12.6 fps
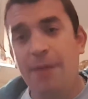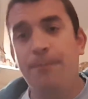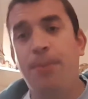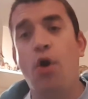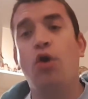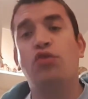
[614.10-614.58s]

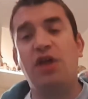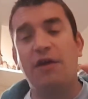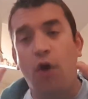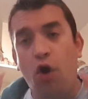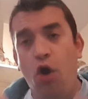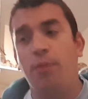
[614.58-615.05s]
But I
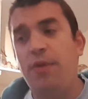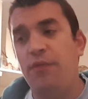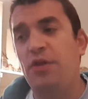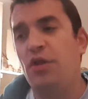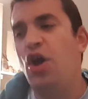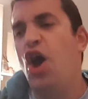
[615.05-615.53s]
hope
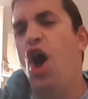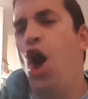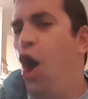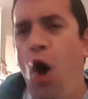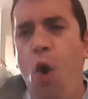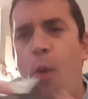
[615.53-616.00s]

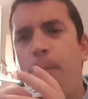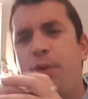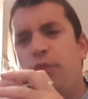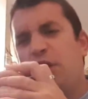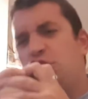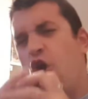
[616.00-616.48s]

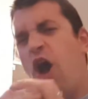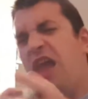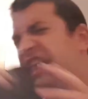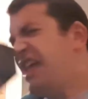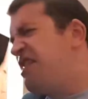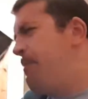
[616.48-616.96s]
you
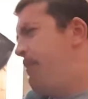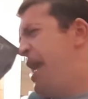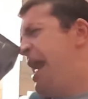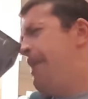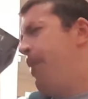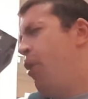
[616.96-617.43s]
enjoyed this
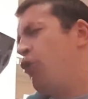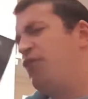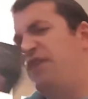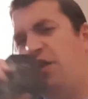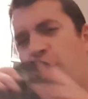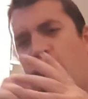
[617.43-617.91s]
people's
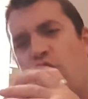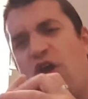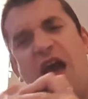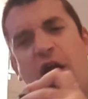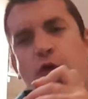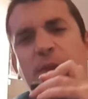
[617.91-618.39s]

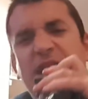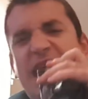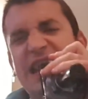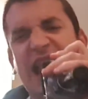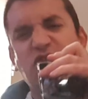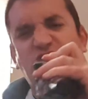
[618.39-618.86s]
video. You've been
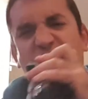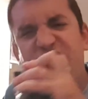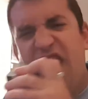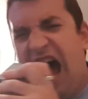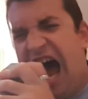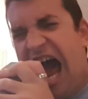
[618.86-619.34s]

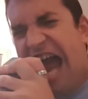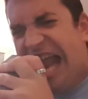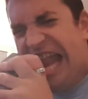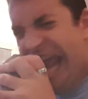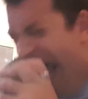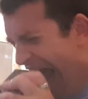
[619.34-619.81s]
electrified
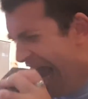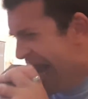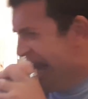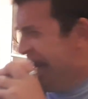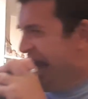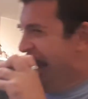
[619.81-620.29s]
and
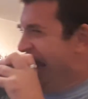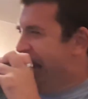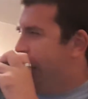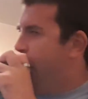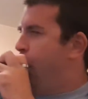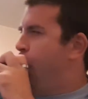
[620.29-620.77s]

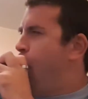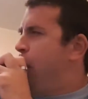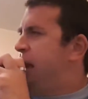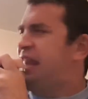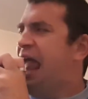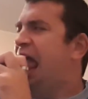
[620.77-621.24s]

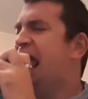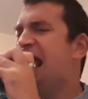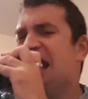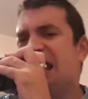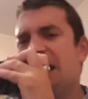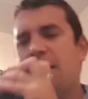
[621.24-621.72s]

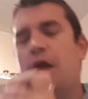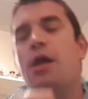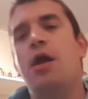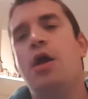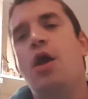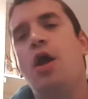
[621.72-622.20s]

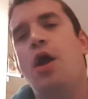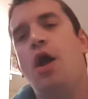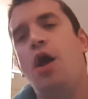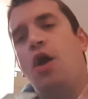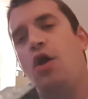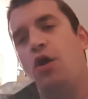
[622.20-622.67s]
entertained.
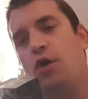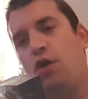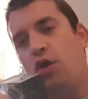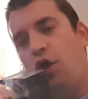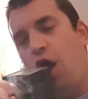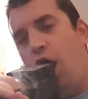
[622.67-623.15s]

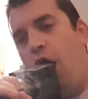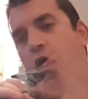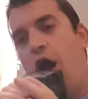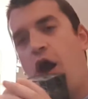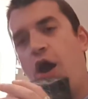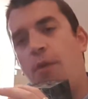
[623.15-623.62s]

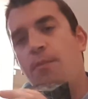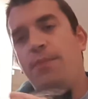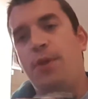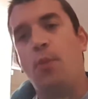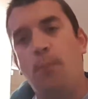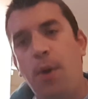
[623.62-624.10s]

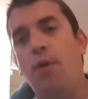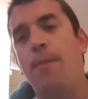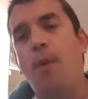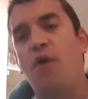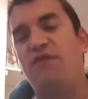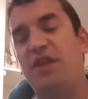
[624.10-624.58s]
There will be
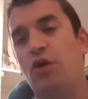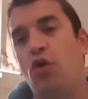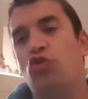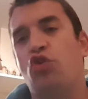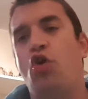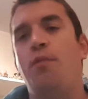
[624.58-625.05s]
more
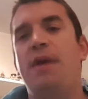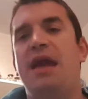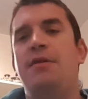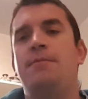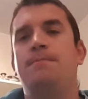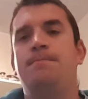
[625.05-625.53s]
videos
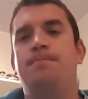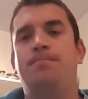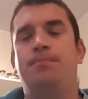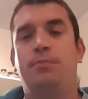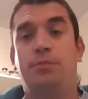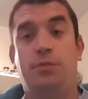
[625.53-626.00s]
coming.
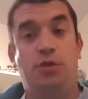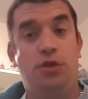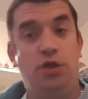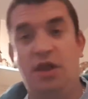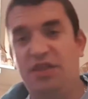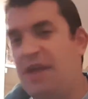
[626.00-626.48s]

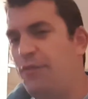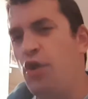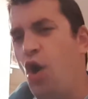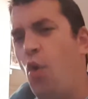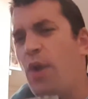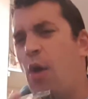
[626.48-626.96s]
You'll never
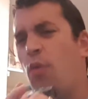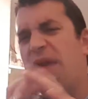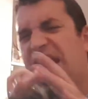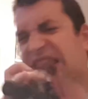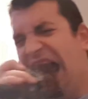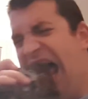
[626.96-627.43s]
know when I will
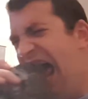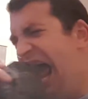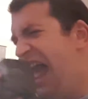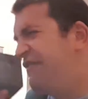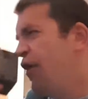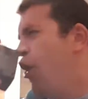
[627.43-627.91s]
be
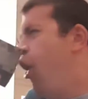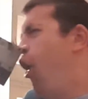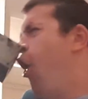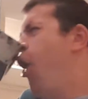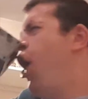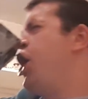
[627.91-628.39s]
live
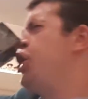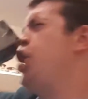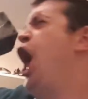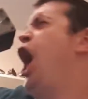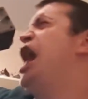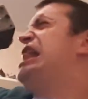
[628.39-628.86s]
or
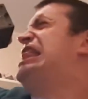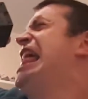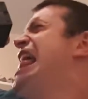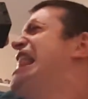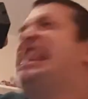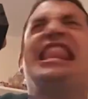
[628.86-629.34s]
not
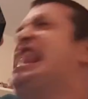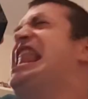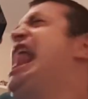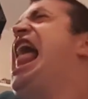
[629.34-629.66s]
live.